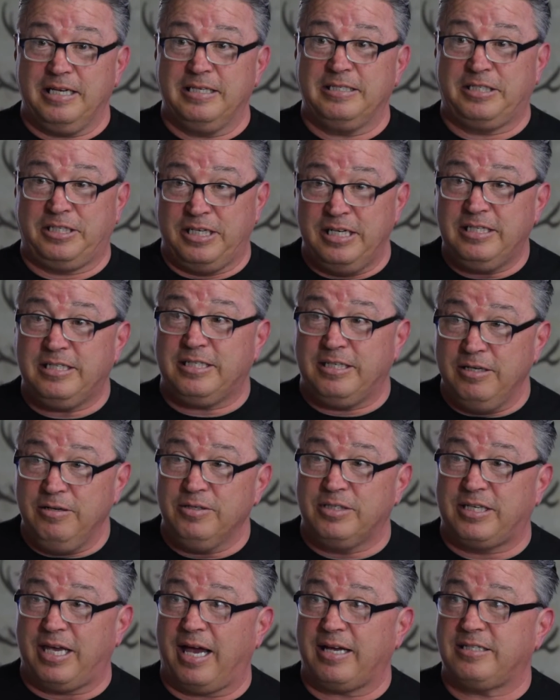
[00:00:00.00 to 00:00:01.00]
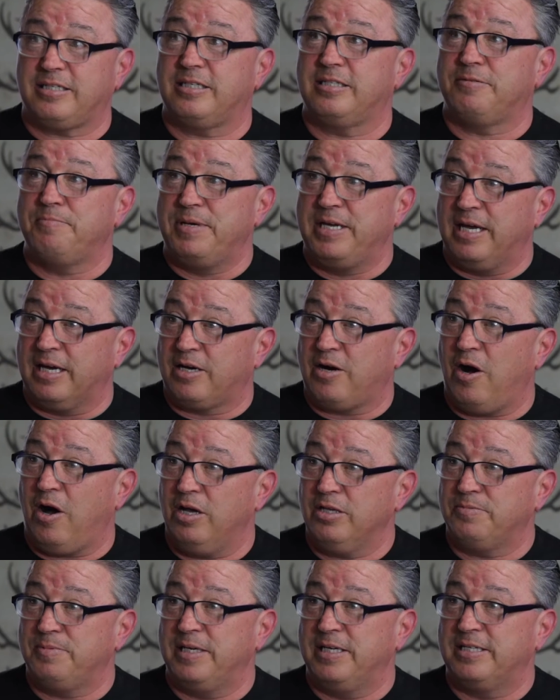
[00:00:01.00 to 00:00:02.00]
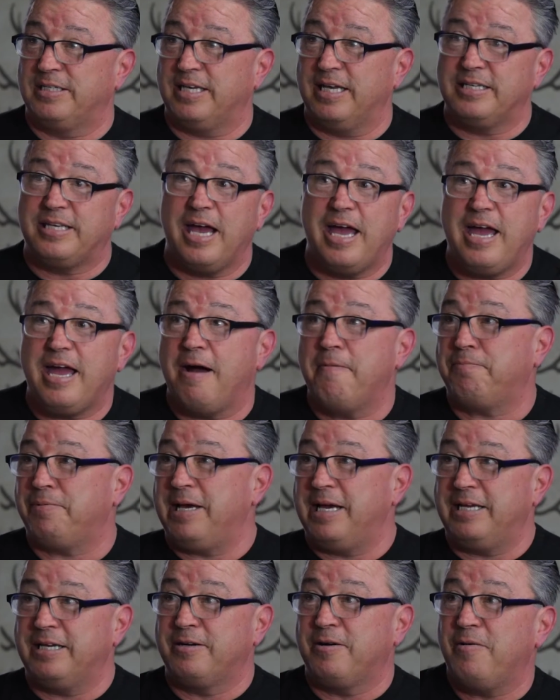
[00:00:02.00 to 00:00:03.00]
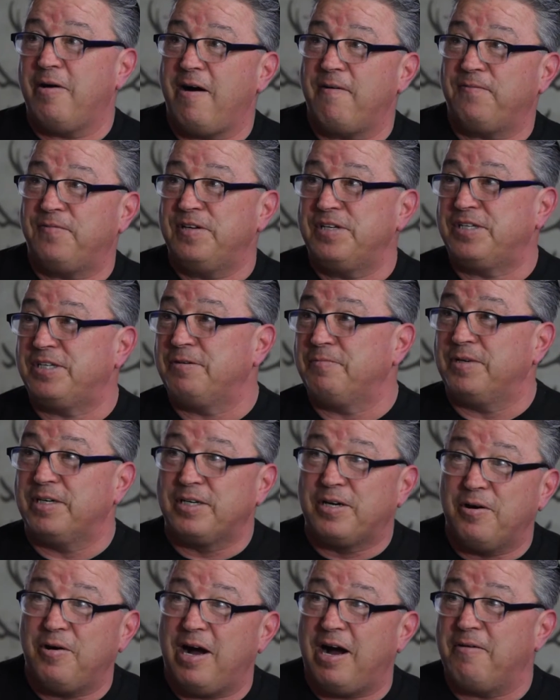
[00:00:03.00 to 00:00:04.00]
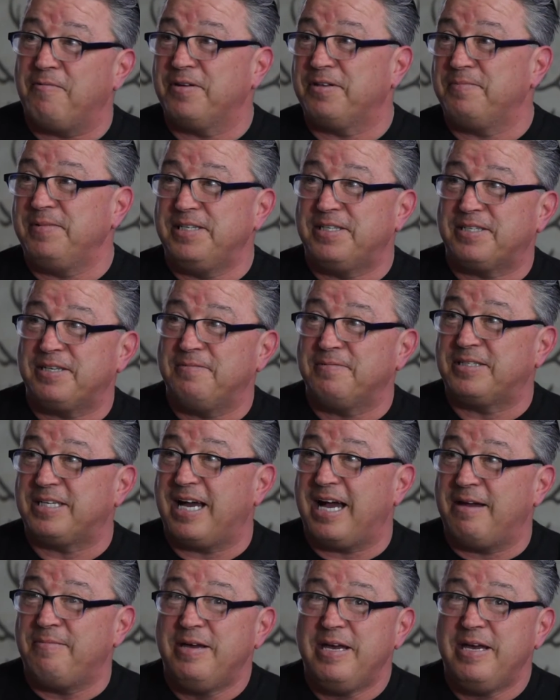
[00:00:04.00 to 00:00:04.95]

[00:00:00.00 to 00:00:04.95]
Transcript: She still texts me and calls me and says, hey, I'm planning to go out fishing. Want to go out with me sometime?